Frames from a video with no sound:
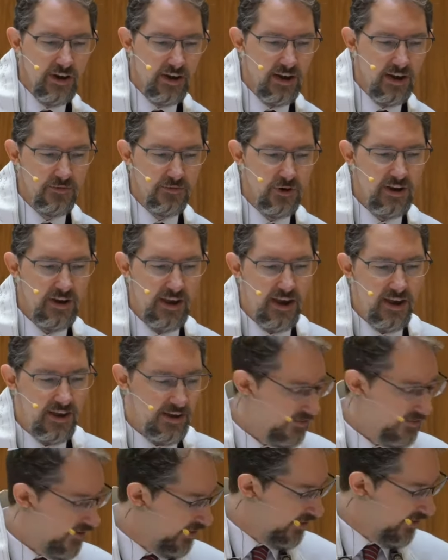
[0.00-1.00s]
I ever
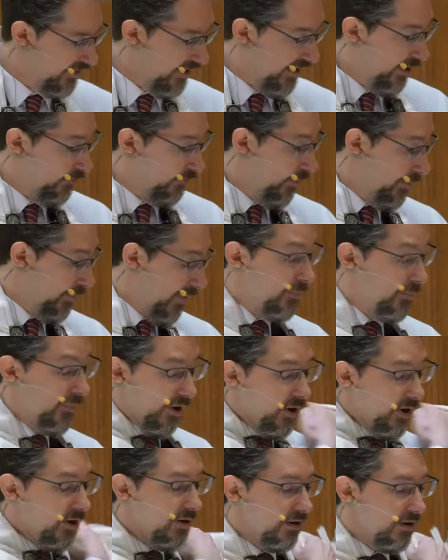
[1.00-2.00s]
gave that I
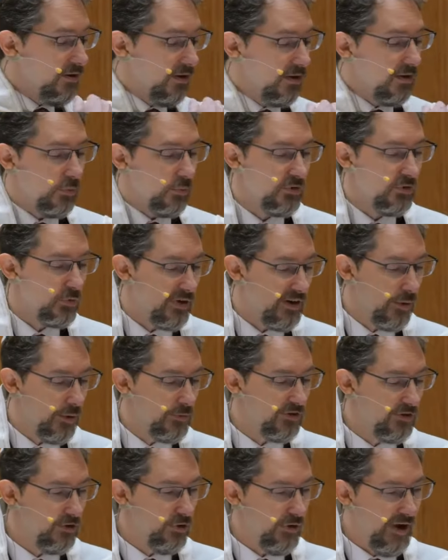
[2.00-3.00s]
remember was when I
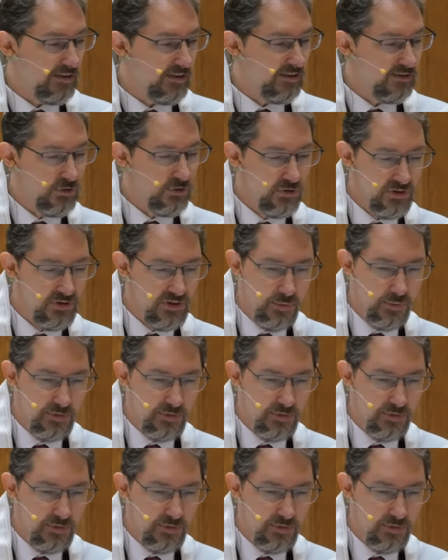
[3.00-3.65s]
was a grad student.